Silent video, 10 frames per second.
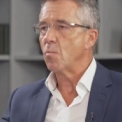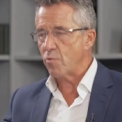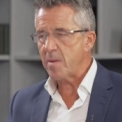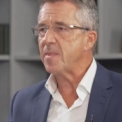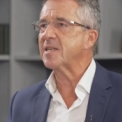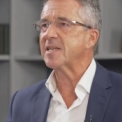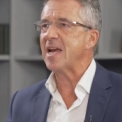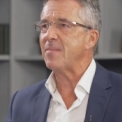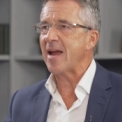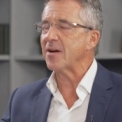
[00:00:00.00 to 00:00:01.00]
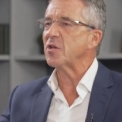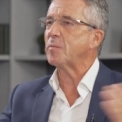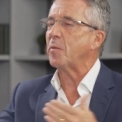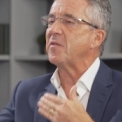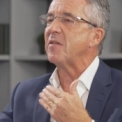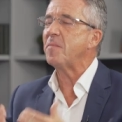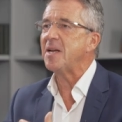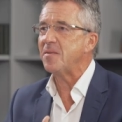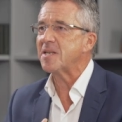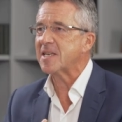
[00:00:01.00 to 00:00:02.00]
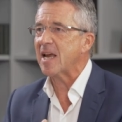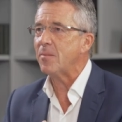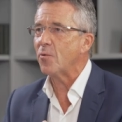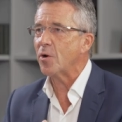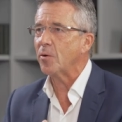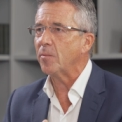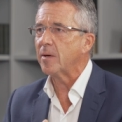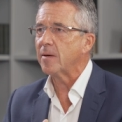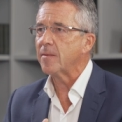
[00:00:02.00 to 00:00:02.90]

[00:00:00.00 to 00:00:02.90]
we're in the same house, but we've never been in the same room.